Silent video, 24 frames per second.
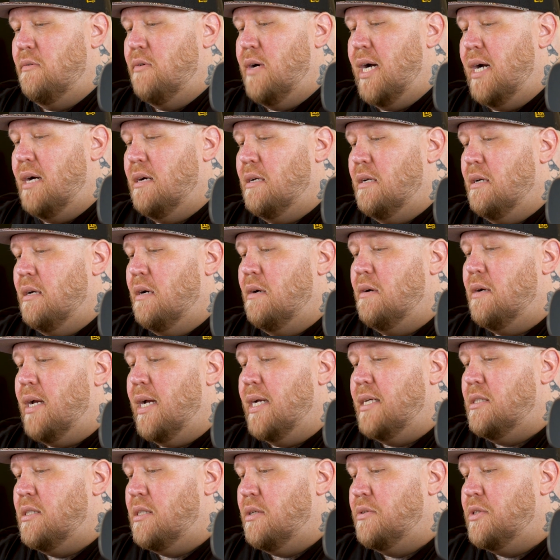Wow.
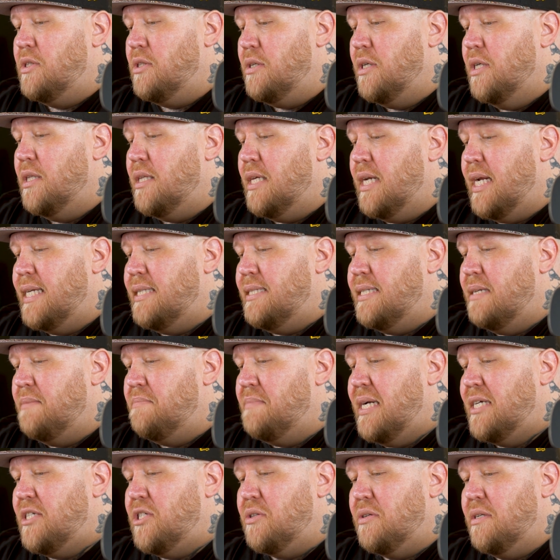Okay, so it's good that I
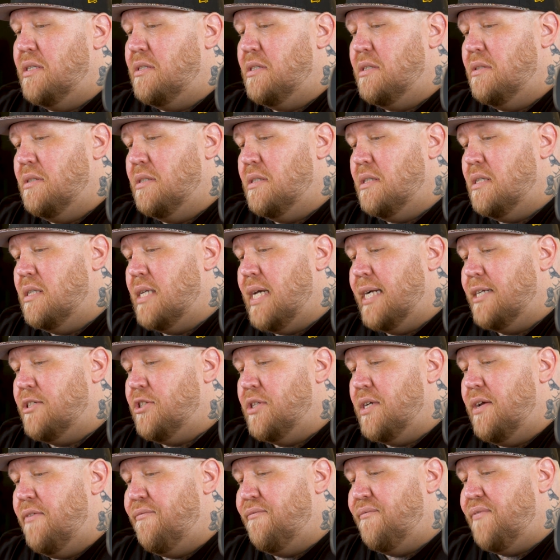did measure it. So this is
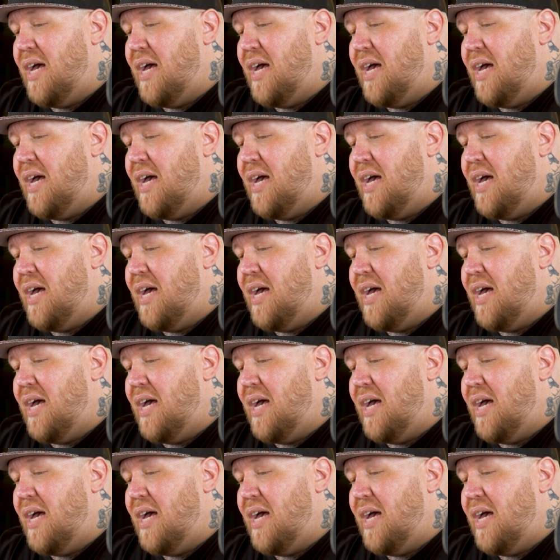actually a